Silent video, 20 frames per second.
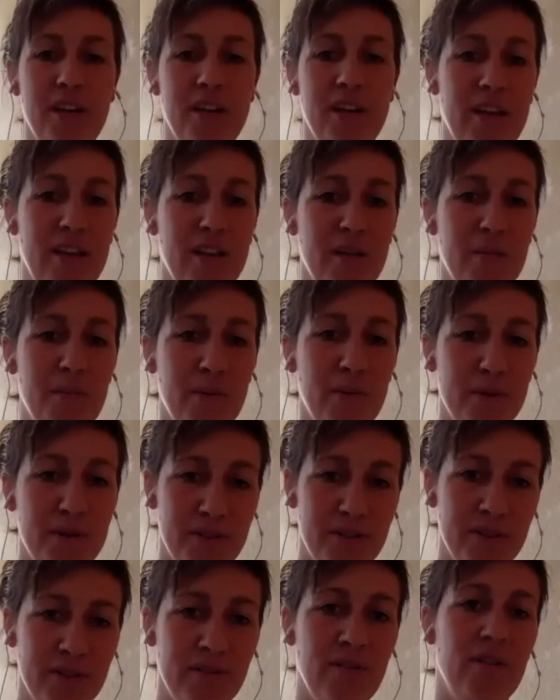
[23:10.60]
another
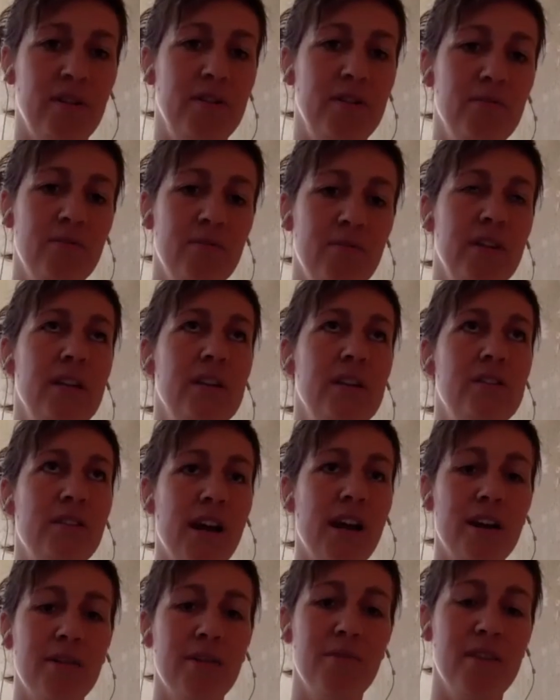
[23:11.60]
person or you
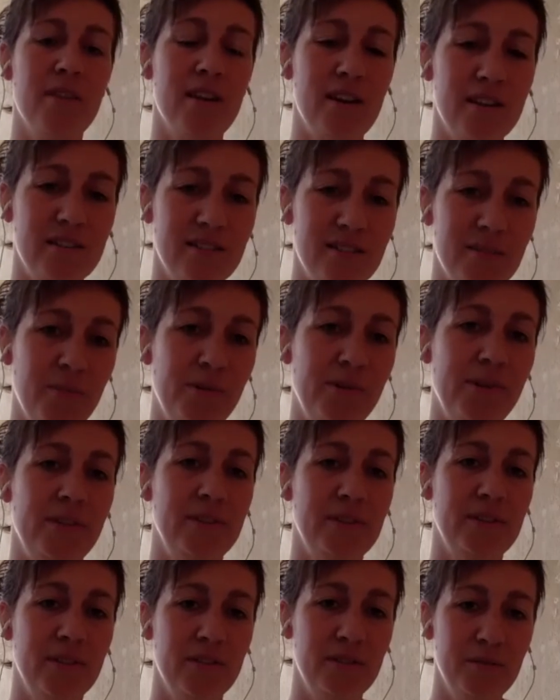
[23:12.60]
interact with another
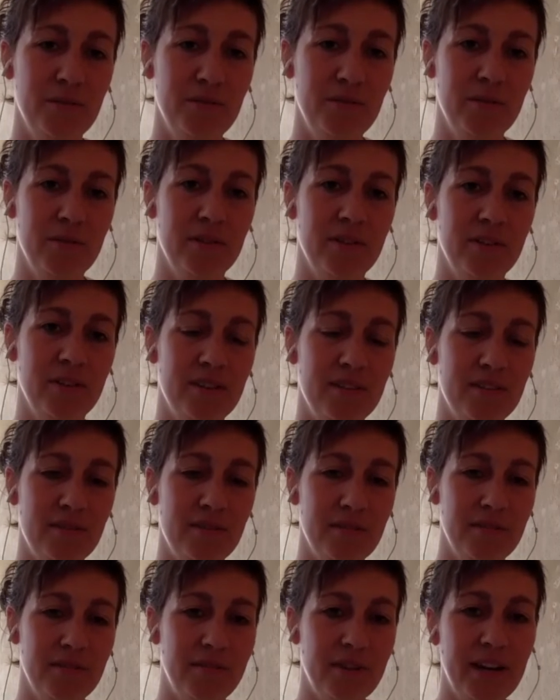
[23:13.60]
person to
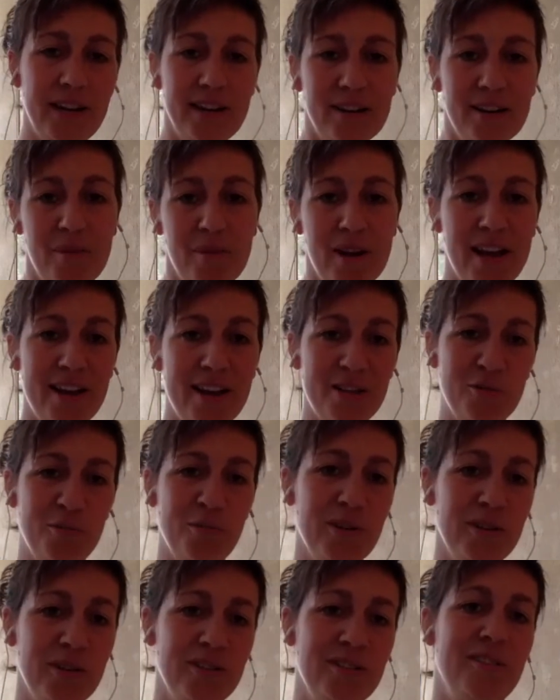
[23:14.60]
find the blind
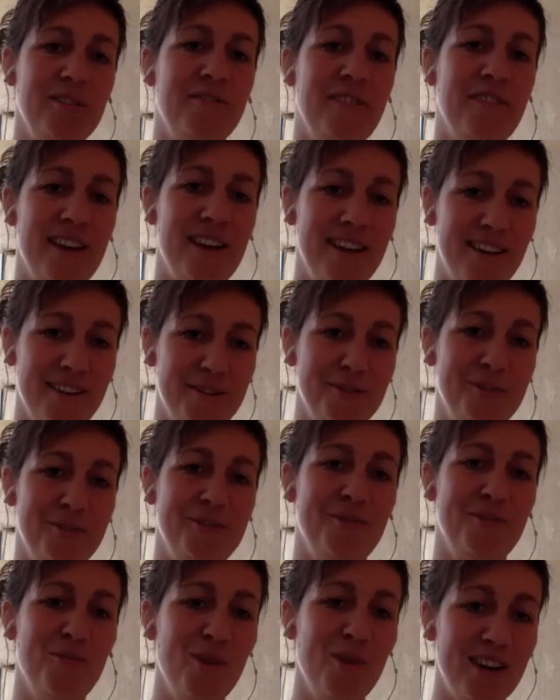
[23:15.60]
spots or find out
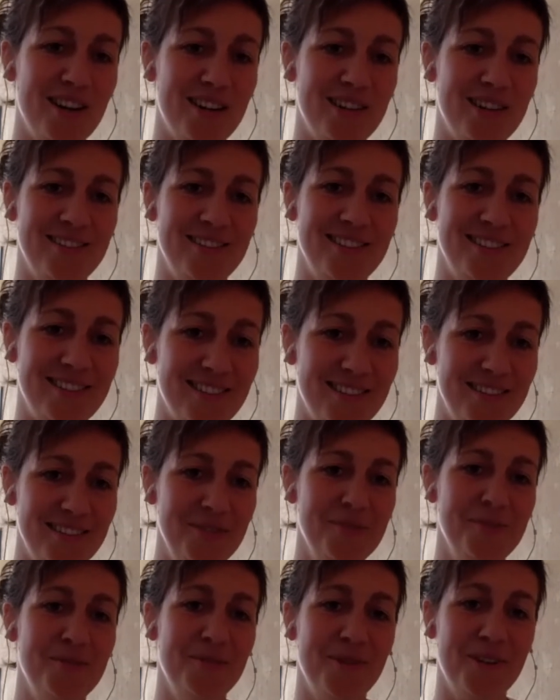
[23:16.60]
where is it that
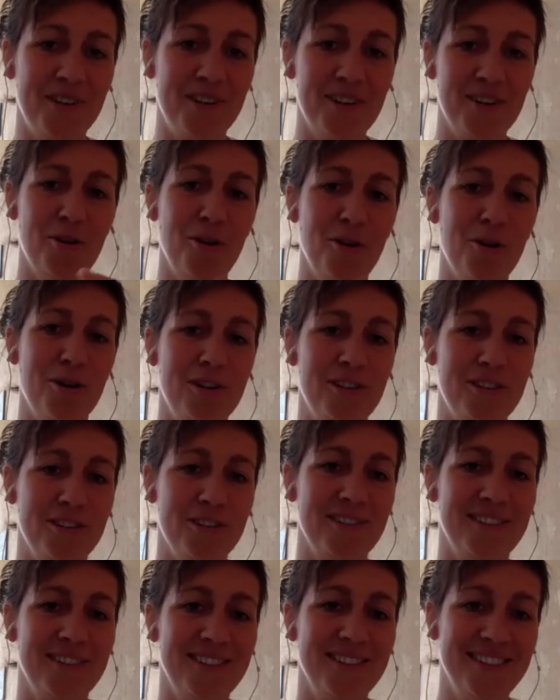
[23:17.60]
you were caught
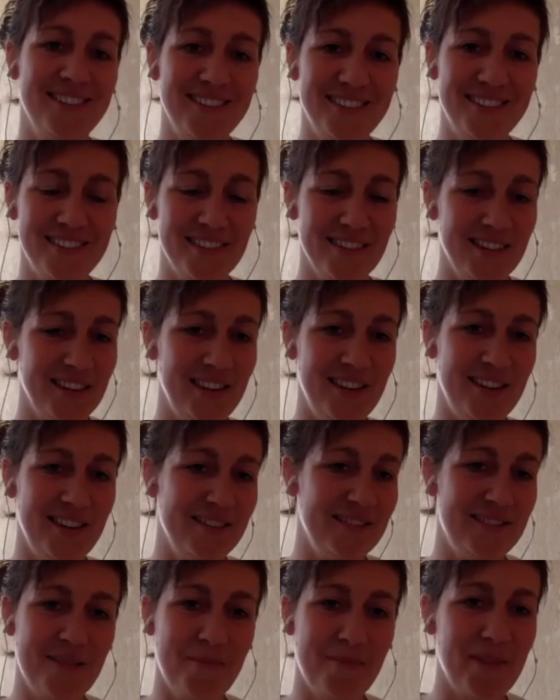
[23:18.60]

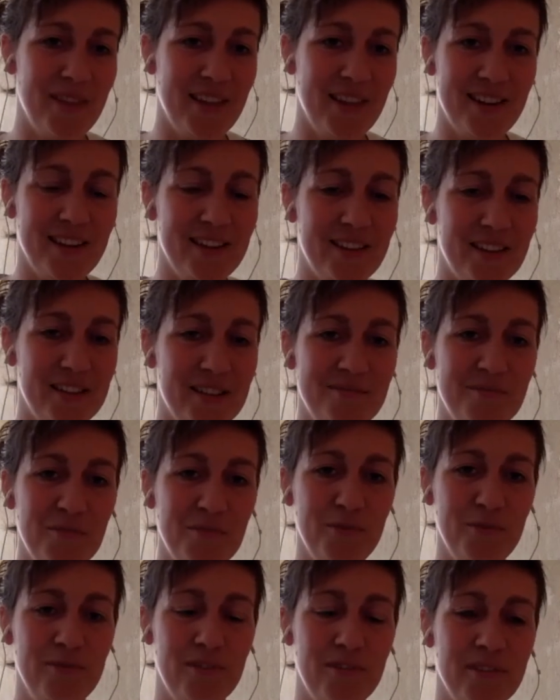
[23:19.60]
in something that doesn't
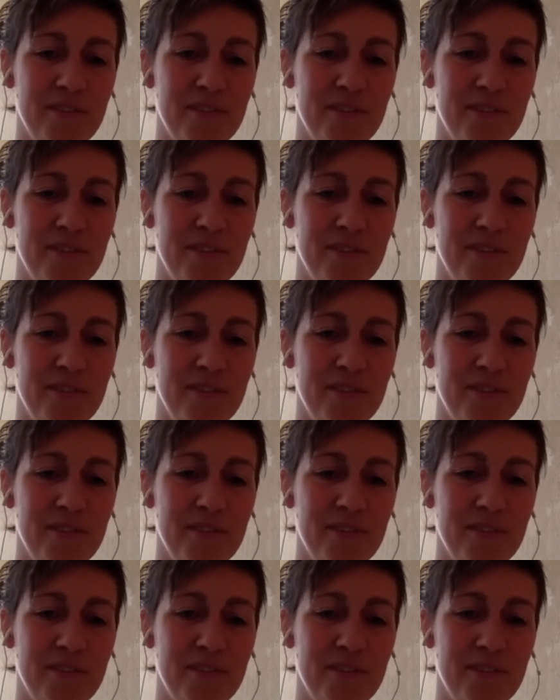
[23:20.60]
move